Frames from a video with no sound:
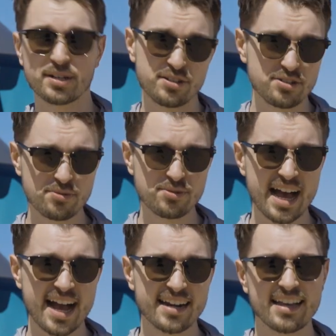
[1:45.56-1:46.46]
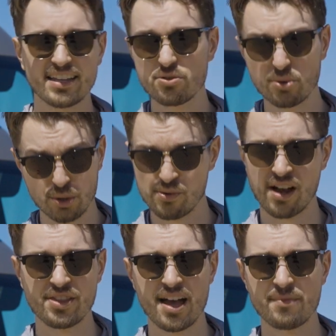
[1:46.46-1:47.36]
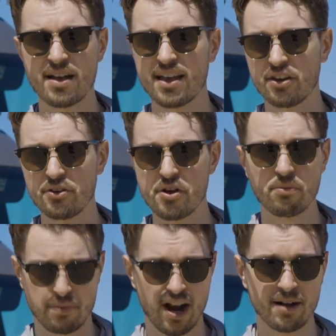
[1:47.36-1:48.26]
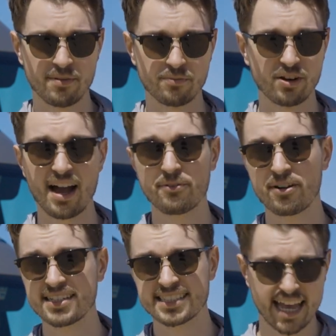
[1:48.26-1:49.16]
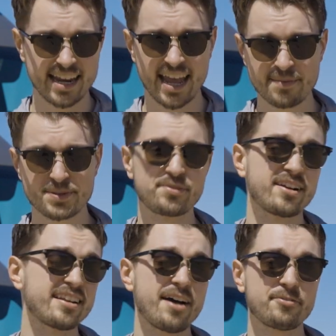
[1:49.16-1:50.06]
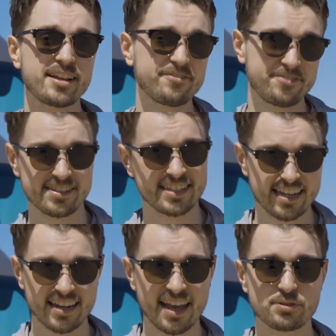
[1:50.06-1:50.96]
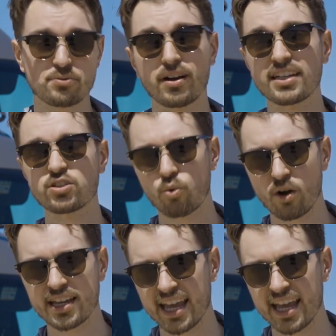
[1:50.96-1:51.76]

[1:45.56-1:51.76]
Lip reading: can do that. You can run them, no problem. We're not running 10 amps, we're not running 15 amps, we're running 20